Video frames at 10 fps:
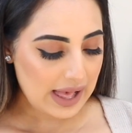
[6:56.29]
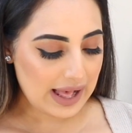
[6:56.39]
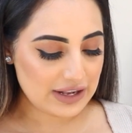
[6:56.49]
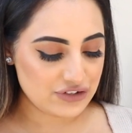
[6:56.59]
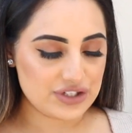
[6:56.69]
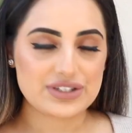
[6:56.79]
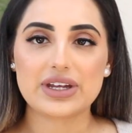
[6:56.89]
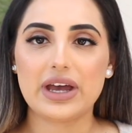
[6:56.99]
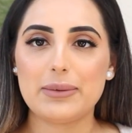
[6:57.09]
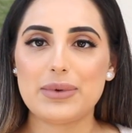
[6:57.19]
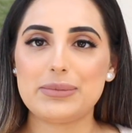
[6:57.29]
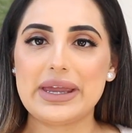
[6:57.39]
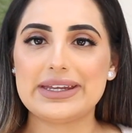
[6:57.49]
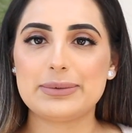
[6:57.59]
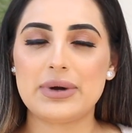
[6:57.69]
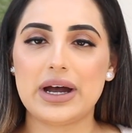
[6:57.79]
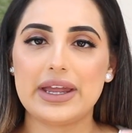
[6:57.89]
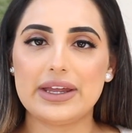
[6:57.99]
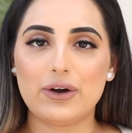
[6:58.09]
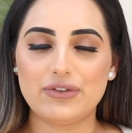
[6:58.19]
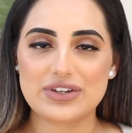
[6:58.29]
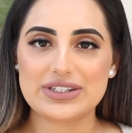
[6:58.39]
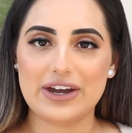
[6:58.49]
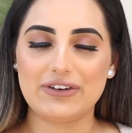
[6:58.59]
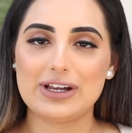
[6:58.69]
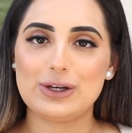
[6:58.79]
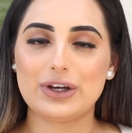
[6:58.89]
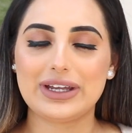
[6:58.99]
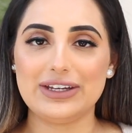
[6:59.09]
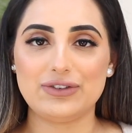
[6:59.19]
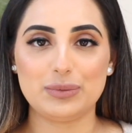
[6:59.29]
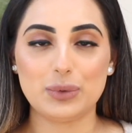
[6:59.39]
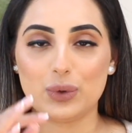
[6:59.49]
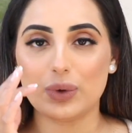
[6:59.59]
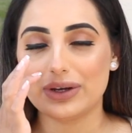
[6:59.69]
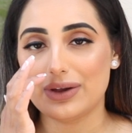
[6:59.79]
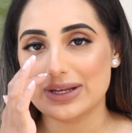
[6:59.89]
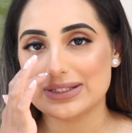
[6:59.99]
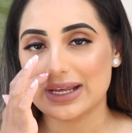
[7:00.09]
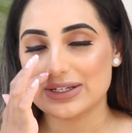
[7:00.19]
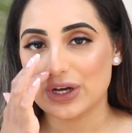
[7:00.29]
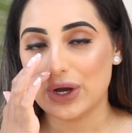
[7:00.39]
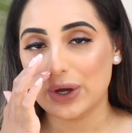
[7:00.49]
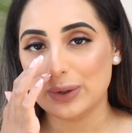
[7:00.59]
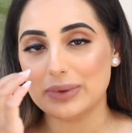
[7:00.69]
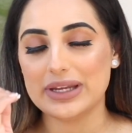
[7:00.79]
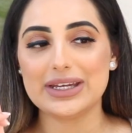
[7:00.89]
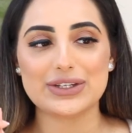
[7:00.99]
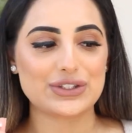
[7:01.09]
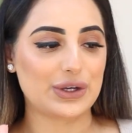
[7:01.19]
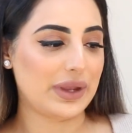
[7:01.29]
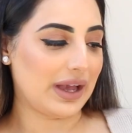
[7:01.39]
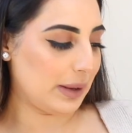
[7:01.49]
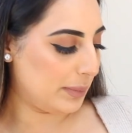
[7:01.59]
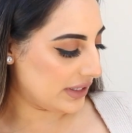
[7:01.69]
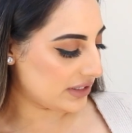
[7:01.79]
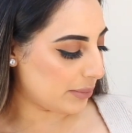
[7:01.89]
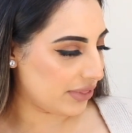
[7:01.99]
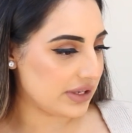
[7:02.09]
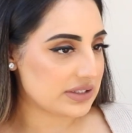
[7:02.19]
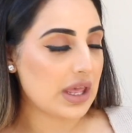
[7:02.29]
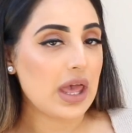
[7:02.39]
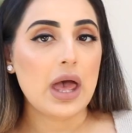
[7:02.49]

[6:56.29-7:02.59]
and just um, make my office area look even more nice and homely. So yeah, I picked up this